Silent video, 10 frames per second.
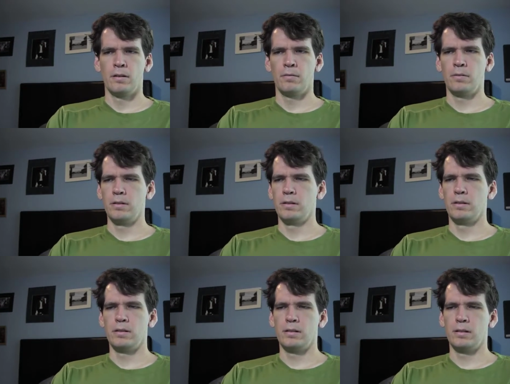would
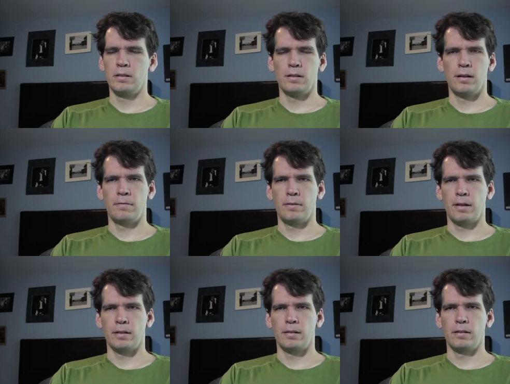still have
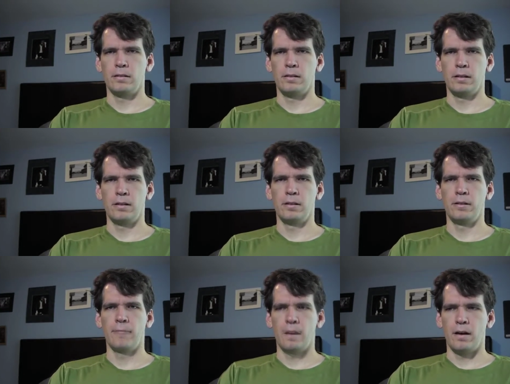liked to
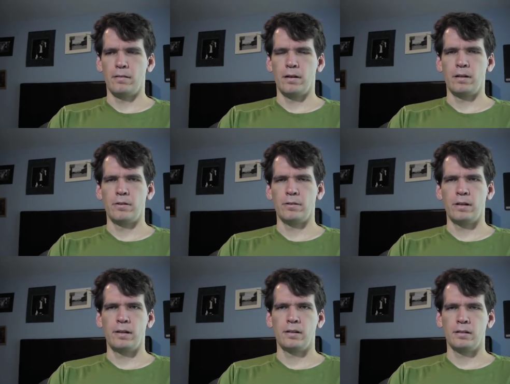see uh, other
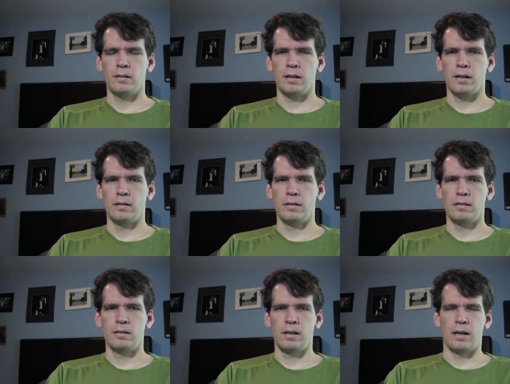things that
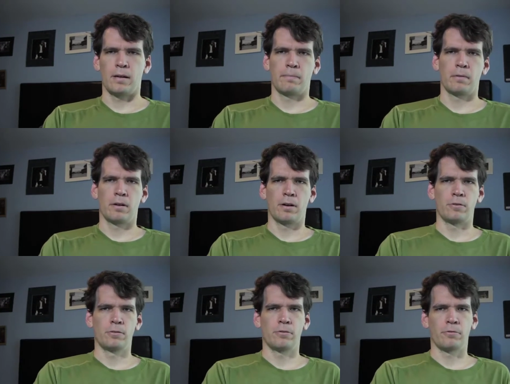Sam
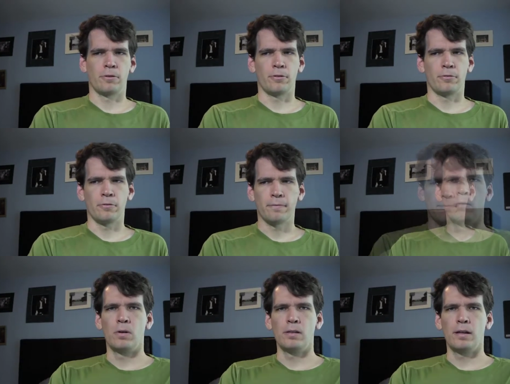goes through.
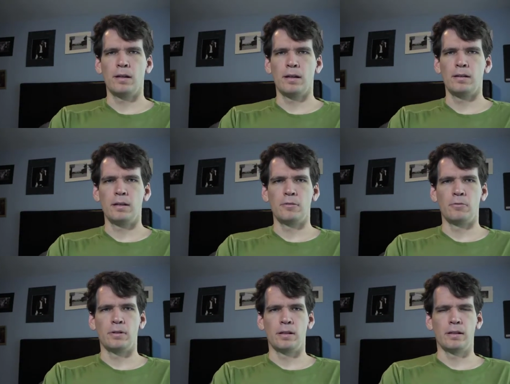One thing I did
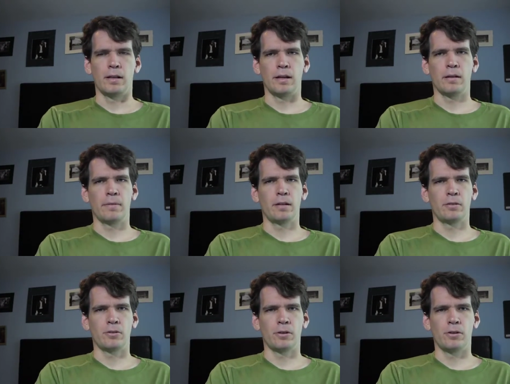really like about
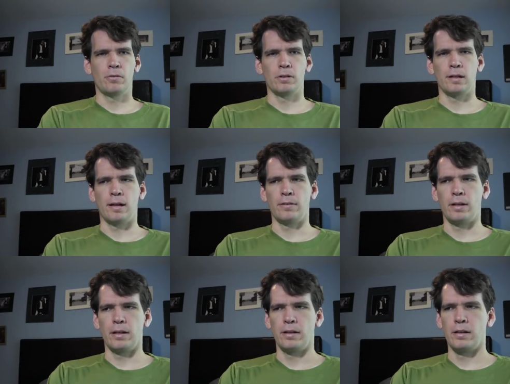the show was how
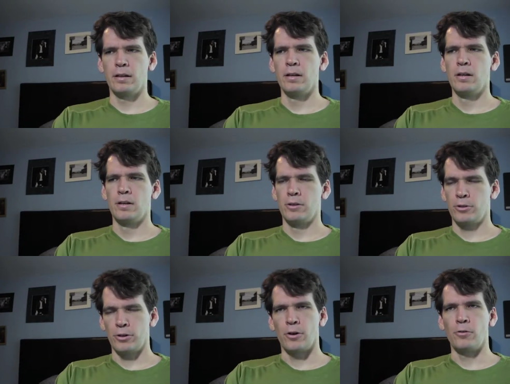they
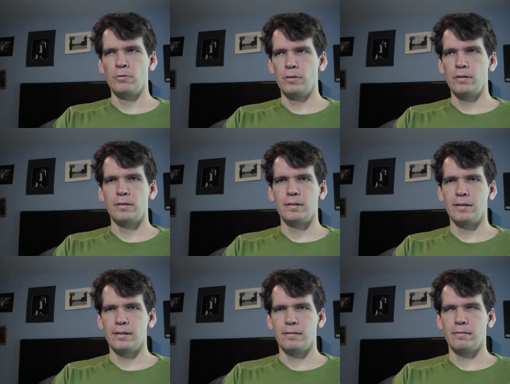showed,
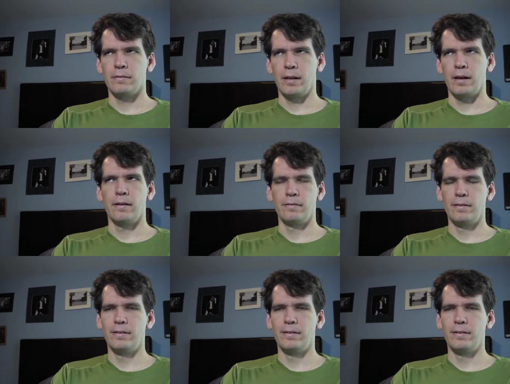yeah,